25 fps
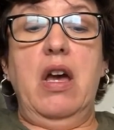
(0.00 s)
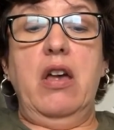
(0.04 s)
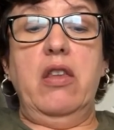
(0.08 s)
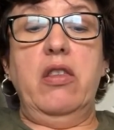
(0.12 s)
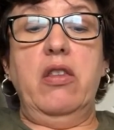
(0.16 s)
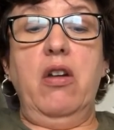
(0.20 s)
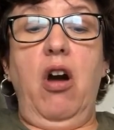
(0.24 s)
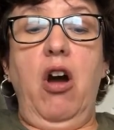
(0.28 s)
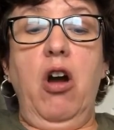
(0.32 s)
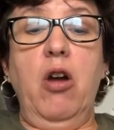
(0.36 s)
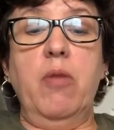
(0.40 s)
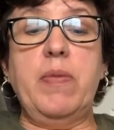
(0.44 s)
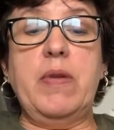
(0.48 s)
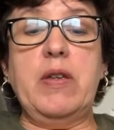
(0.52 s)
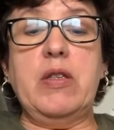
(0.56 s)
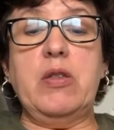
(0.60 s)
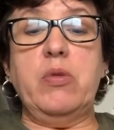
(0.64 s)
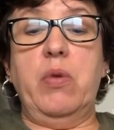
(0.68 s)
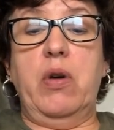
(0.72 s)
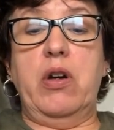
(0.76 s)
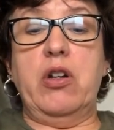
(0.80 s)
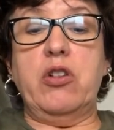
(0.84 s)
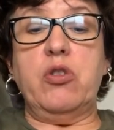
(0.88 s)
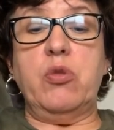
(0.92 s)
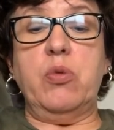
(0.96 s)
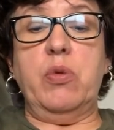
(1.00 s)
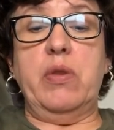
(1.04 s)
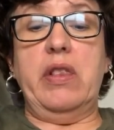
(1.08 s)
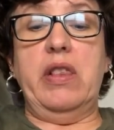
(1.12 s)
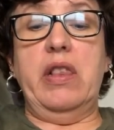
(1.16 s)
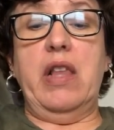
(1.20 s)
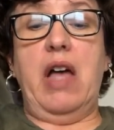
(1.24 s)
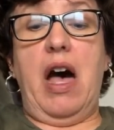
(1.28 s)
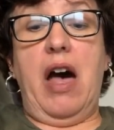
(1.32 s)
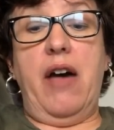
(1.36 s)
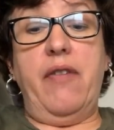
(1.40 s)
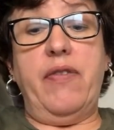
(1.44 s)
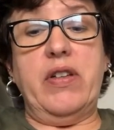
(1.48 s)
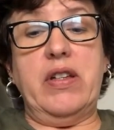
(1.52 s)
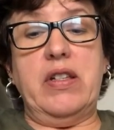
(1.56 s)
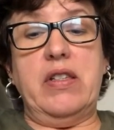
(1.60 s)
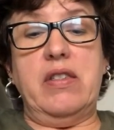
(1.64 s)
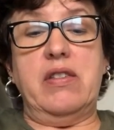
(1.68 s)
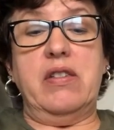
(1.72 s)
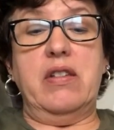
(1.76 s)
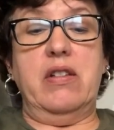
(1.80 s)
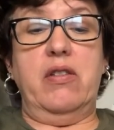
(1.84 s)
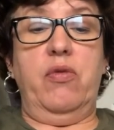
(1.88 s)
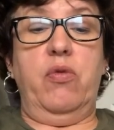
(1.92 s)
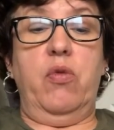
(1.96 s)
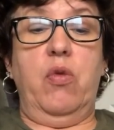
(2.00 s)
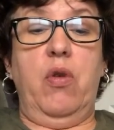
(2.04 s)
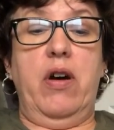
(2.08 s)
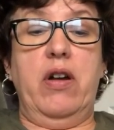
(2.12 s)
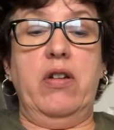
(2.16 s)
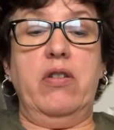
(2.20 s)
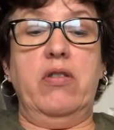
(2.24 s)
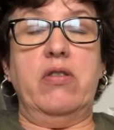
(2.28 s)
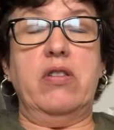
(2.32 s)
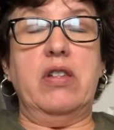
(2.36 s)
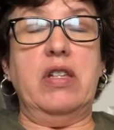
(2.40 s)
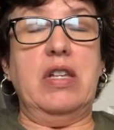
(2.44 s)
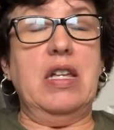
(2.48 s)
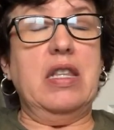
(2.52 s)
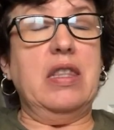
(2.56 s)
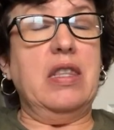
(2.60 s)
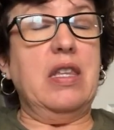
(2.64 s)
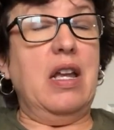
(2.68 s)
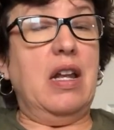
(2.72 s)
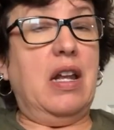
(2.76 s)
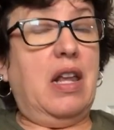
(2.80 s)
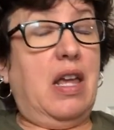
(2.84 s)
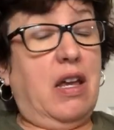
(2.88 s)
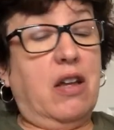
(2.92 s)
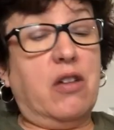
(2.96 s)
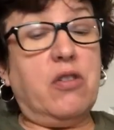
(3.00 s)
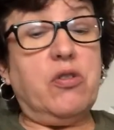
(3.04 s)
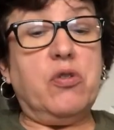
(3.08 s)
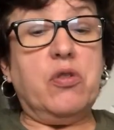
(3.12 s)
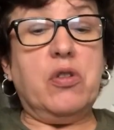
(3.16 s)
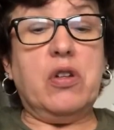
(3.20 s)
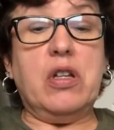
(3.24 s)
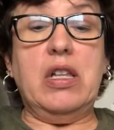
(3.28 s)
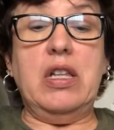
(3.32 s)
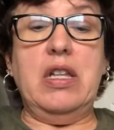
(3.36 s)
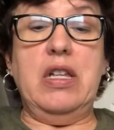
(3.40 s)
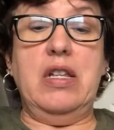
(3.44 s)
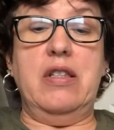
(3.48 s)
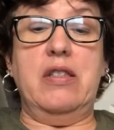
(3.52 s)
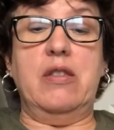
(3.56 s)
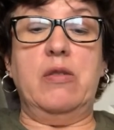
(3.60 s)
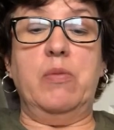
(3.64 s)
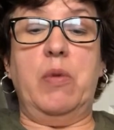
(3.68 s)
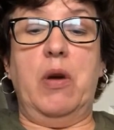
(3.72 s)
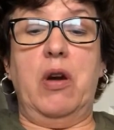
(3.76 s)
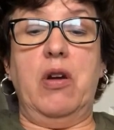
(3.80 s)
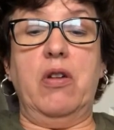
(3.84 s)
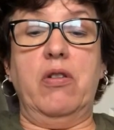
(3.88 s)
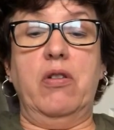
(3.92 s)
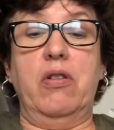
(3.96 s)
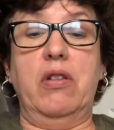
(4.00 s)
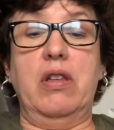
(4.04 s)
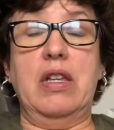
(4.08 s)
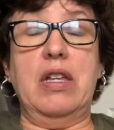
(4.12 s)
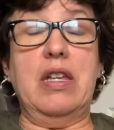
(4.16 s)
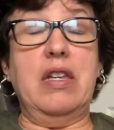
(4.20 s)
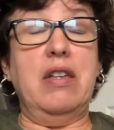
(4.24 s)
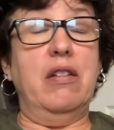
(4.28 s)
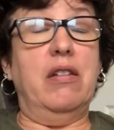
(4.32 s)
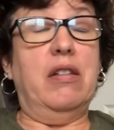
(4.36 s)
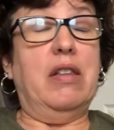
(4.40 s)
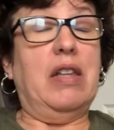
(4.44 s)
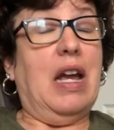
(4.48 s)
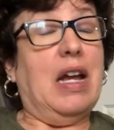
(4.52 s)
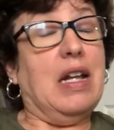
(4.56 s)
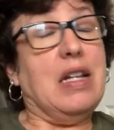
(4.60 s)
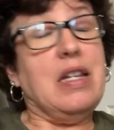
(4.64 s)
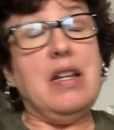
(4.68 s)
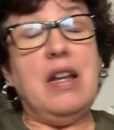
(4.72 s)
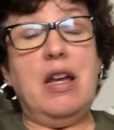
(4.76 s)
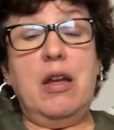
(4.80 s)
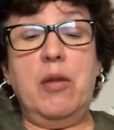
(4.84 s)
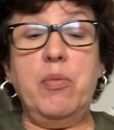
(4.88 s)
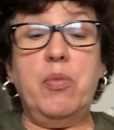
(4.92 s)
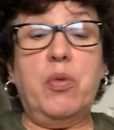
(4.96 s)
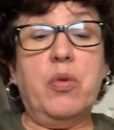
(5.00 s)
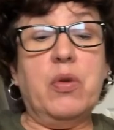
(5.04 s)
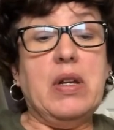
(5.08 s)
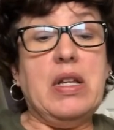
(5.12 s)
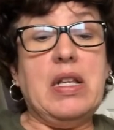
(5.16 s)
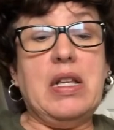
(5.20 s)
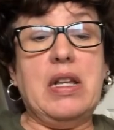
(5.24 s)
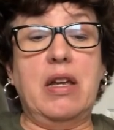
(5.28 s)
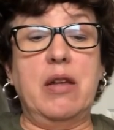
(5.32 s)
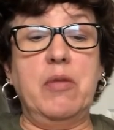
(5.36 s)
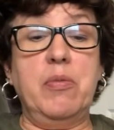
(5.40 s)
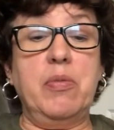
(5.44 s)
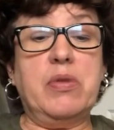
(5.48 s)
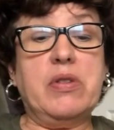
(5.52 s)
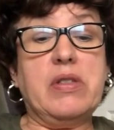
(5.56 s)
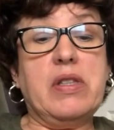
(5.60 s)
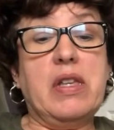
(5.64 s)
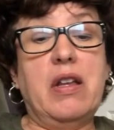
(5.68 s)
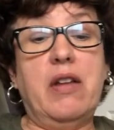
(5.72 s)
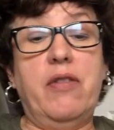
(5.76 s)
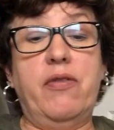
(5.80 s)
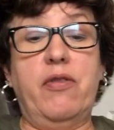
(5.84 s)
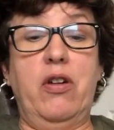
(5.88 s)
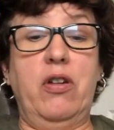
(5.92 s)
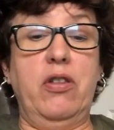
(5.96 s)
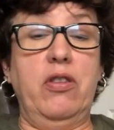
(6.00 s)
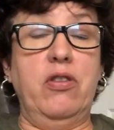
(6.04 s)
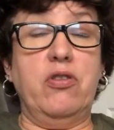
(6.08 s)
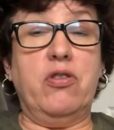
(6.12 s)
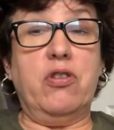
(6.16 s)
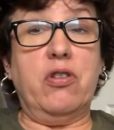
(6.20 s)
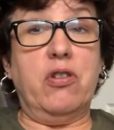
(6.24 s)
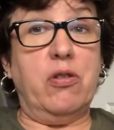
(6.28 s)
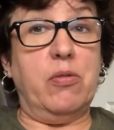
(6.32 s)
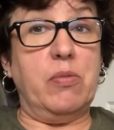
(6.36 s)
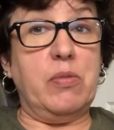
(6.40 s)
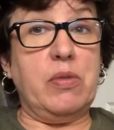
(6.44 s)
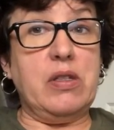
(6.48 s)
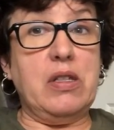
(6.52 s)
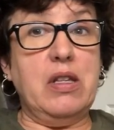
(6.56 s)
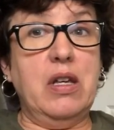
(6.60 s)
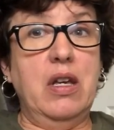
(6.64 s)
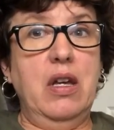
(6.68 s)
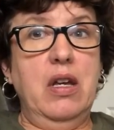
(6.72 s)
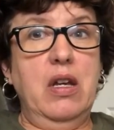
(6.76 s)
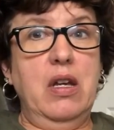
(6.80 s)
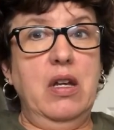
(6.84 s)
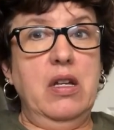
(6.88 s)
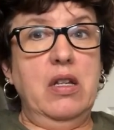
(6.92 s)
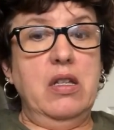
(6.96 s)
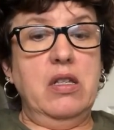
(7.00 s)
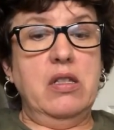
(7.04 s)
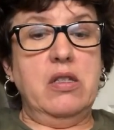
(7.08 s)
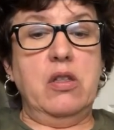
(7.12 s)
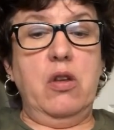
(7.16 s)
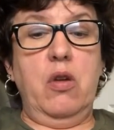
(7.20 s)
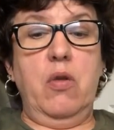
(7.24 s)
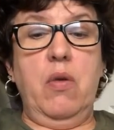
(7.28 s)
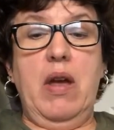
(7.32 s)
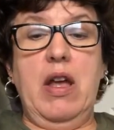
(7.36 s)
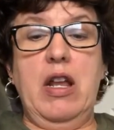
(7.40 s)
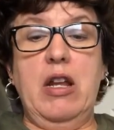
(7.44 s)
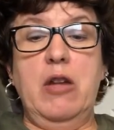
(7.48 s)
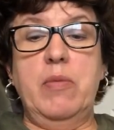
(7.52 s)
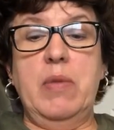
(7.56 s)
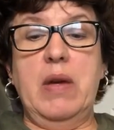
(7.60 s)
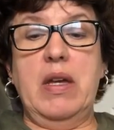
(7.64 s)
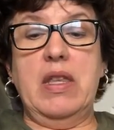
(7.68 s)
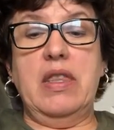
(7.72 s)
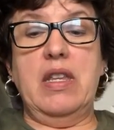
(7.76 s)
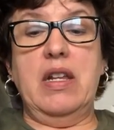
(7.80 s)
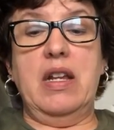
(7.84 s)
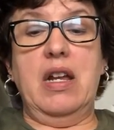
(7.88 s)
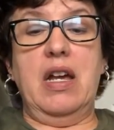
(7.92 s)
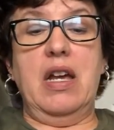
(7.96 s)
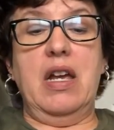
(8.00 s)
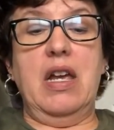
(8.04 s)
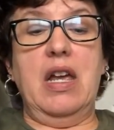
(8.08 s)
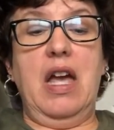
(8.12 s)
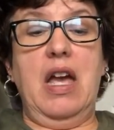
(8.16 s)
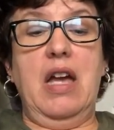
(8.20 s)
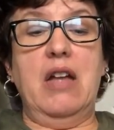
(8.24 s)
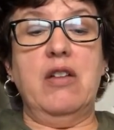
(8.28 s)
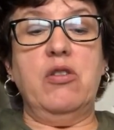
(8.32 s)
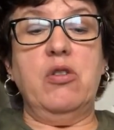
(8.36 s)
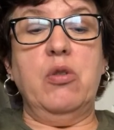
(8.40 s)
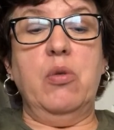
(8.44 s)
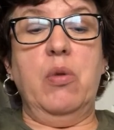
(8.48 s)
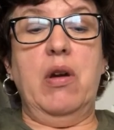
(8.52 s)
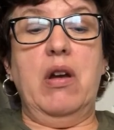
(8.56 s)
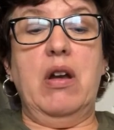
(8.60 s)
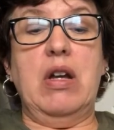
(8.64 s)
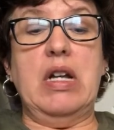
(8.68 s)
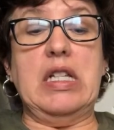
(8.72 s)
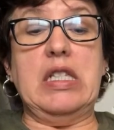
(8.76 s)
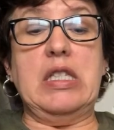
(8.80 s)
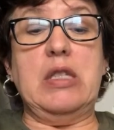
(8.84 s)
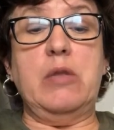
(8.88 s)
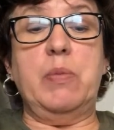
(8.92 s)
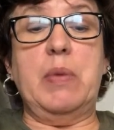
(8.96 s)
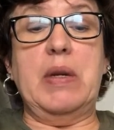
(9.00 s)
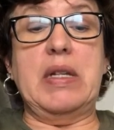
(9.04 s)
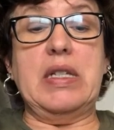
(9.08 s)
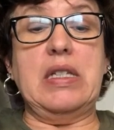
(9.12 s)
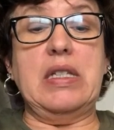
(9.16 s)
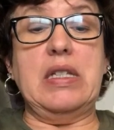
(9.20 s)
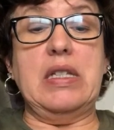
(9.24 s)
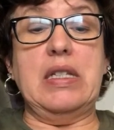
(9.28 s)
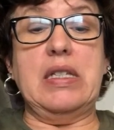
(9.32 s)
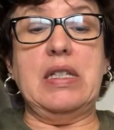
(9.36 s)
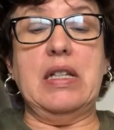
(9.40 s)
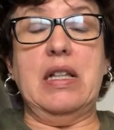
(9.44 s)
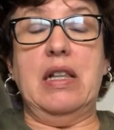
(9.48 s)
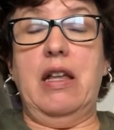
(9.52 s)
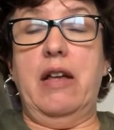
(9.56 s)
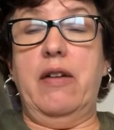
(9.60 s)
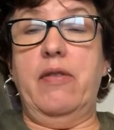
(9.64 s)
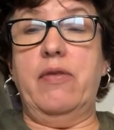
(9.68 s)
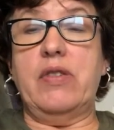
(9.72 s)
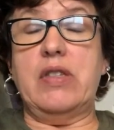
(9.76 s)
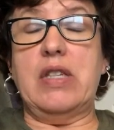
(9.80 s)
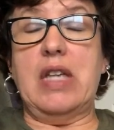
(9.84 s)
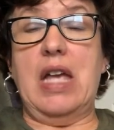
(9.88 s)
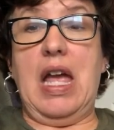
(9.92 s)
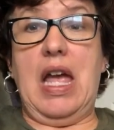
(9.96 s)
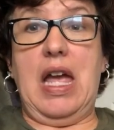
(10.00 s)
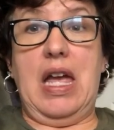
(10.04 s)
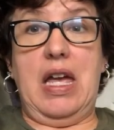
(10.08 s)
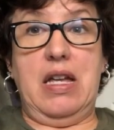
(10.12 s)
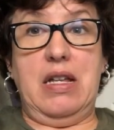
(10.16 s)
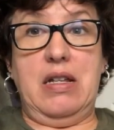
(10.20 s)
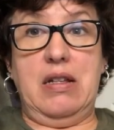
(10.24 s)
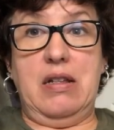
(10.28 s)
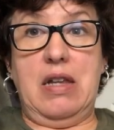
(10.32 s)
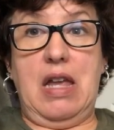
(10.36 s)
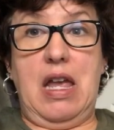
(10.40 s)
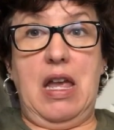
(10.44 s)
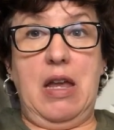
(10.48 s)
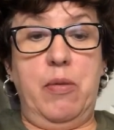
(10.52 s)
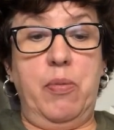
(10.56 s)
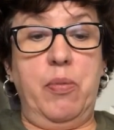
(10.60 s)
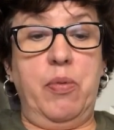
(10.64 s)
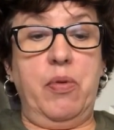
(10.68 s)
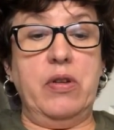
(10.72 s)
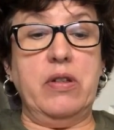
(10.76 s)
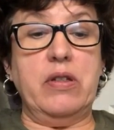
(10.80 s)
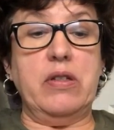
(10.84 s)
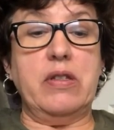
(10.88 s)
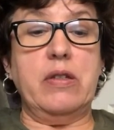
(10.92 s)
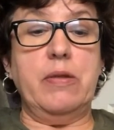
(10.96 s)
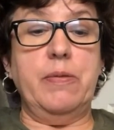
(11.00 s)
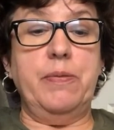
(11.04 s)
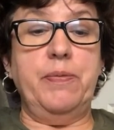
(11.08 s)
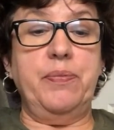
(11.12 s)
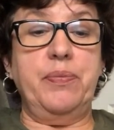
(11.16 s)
The harpies washed with lava instead of water to get that extra clean sparkle and kill 99.9% percent .9 of all the germs. So Annabeth and I had to wear asbestos gloves and aprons.